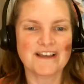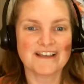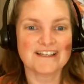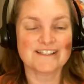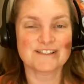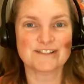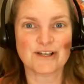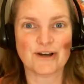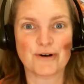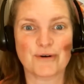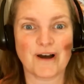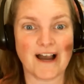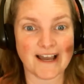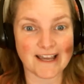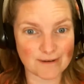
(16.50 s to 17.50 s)
So
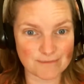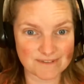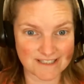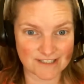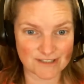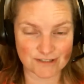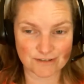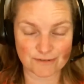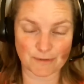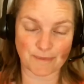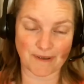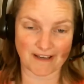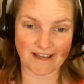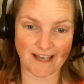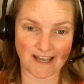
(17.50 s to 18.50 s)
I am teacher
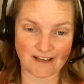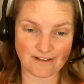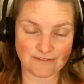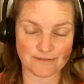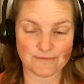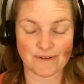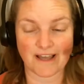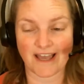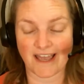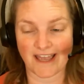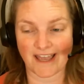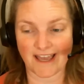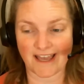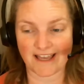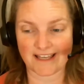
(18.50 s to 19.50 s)
Rebecca F,
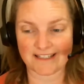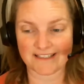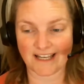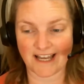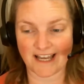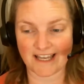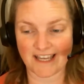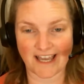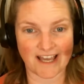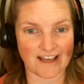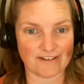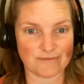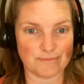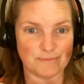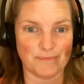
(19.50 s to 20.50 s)
and I
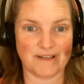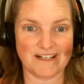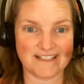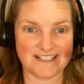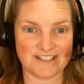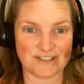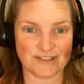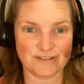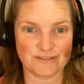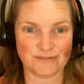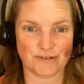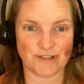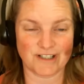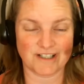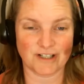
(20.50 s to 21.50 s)
have been a teacher
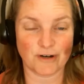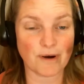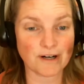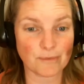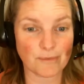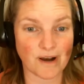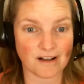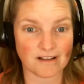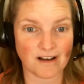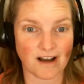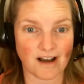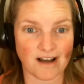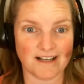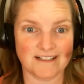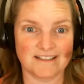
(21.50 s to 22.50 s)
for quite a while
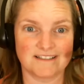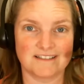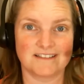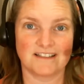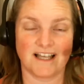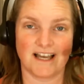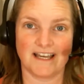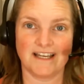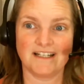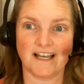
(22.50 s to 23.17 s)
online.